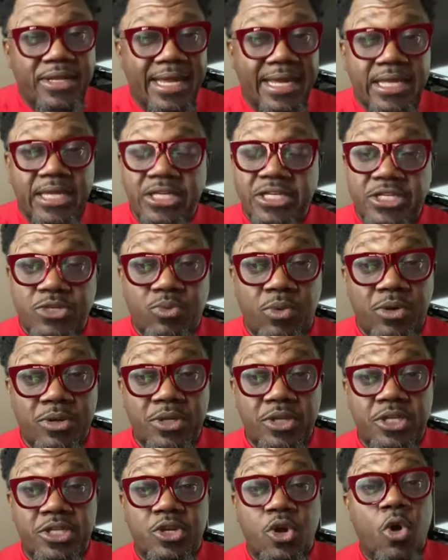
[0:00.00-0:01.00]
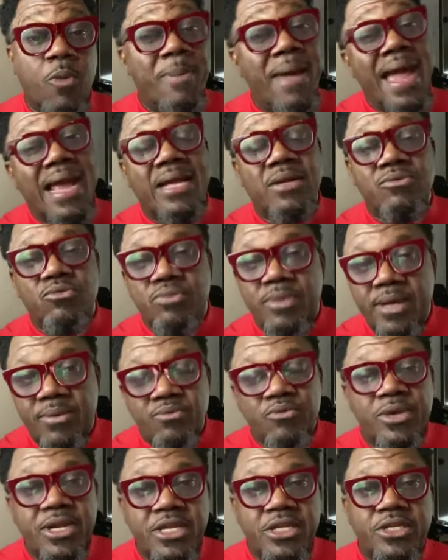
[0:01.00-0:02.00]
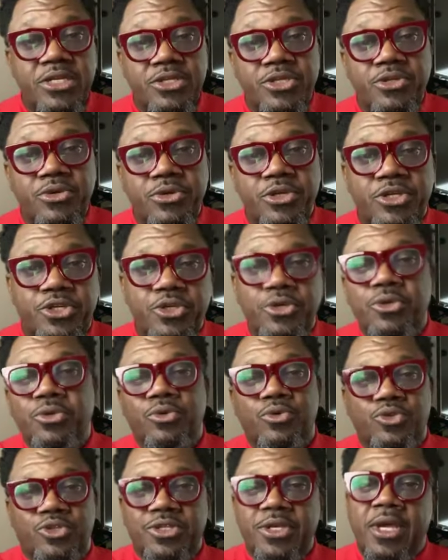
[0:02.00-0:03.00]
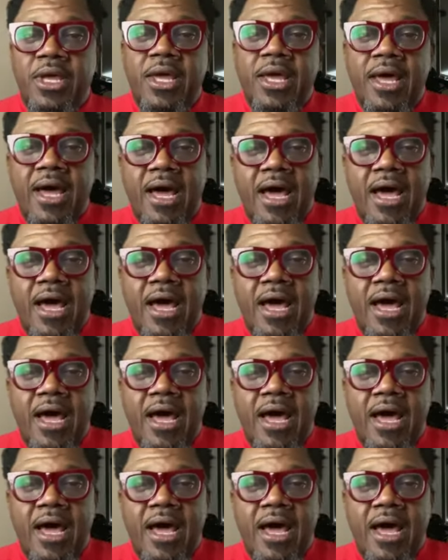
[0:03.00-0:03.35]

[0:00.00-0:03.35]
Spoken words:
feel like you just want to go back and redo the tools,